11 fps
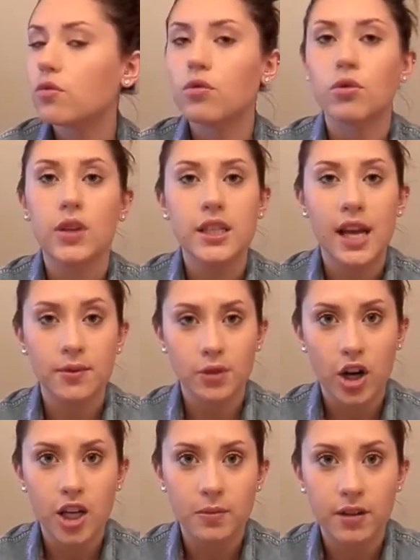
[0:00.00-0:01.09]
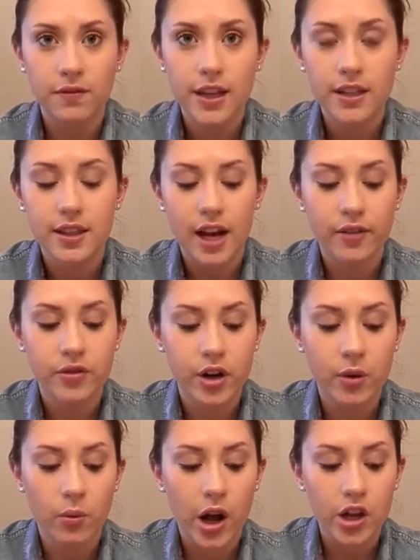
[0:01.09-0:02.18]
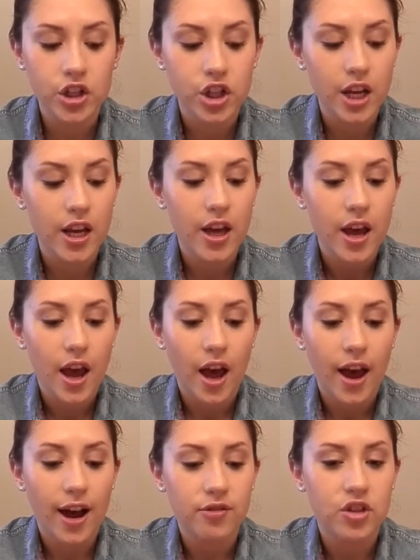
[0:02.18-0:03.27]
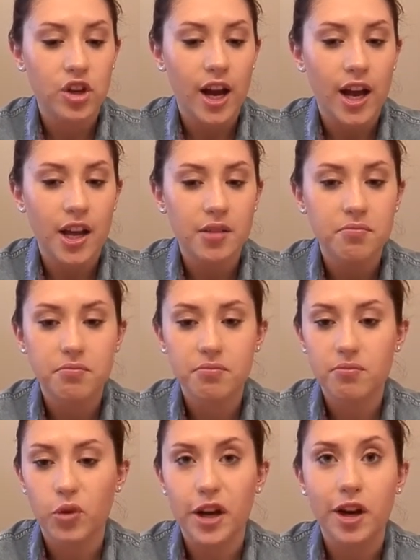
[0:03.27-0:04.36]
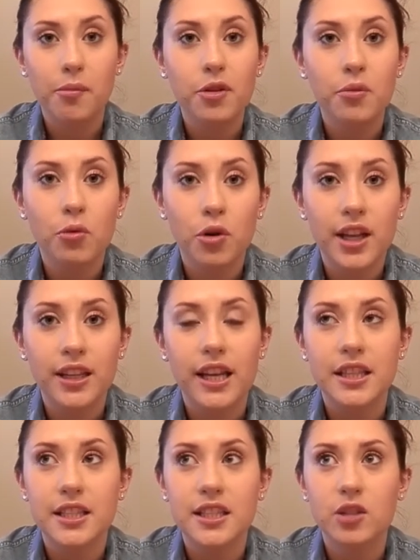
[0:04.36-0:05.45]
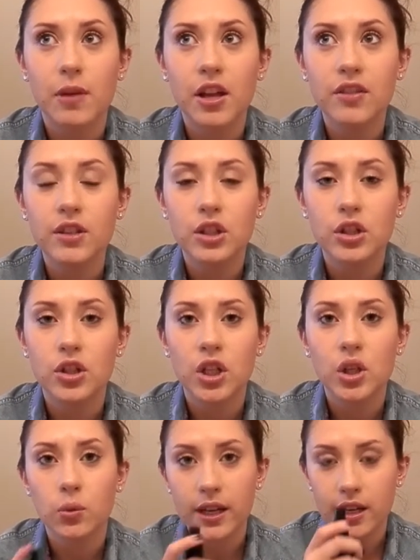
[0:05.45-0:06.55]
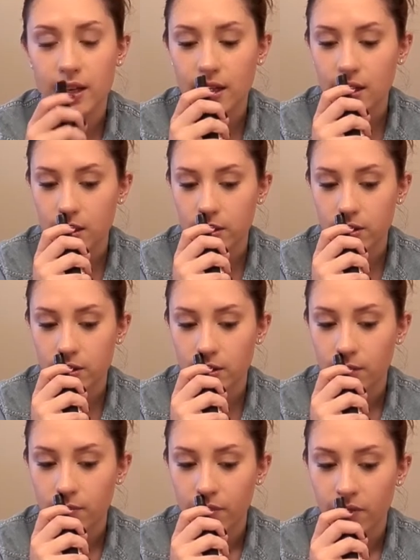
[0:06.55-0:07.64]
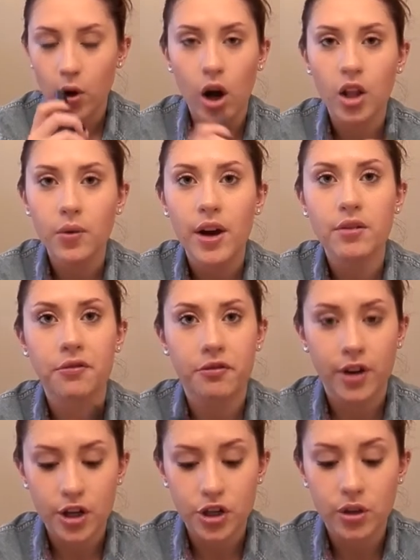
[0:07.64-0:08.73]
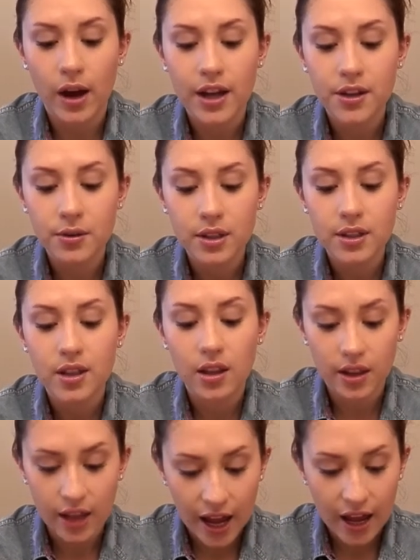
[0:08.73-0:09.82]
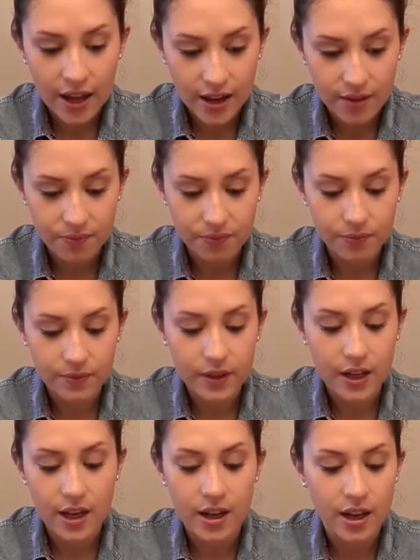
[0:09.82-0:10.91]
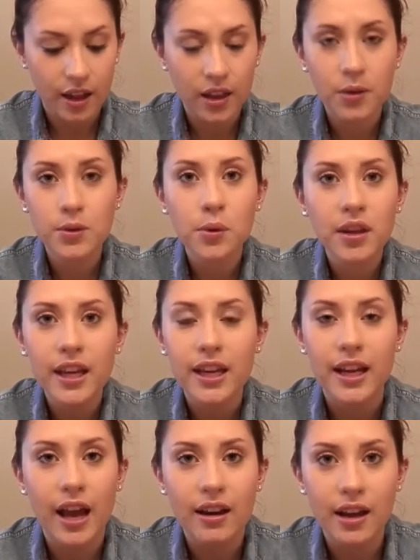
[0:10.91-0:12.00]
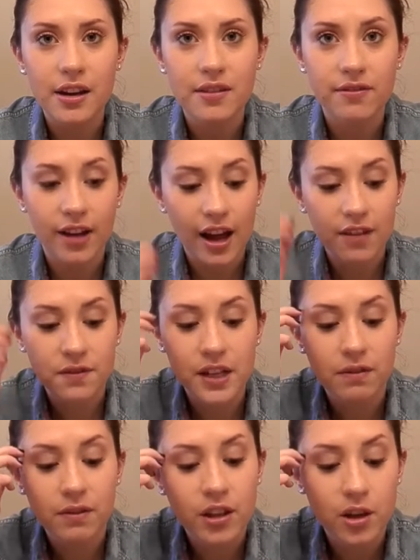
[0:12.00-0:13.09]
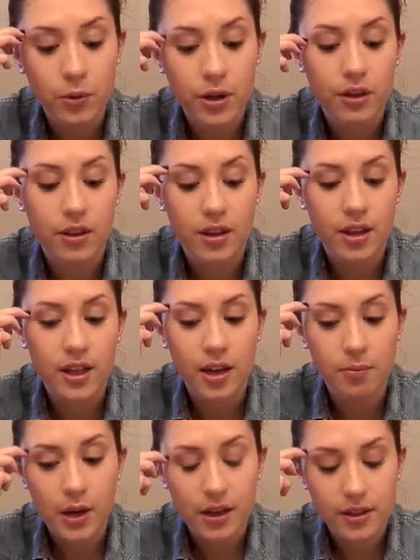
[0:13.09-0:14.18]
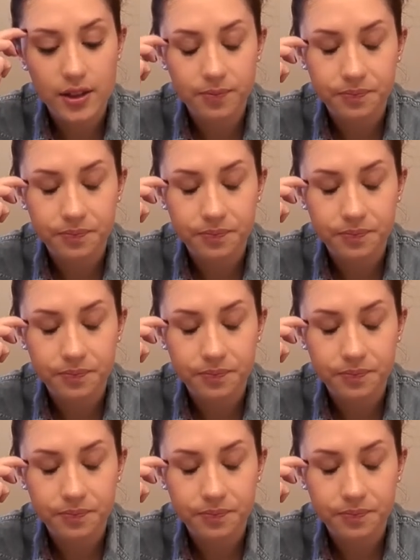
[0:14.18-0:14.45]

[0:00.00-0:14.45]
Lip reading: 3 times across my face after I wash it, after I wake up in the morning. Like the smell of this is so awakening and just all around fresh. So I use this a lot and I think it was only like $9.95. Definitely worth the 10 bucks.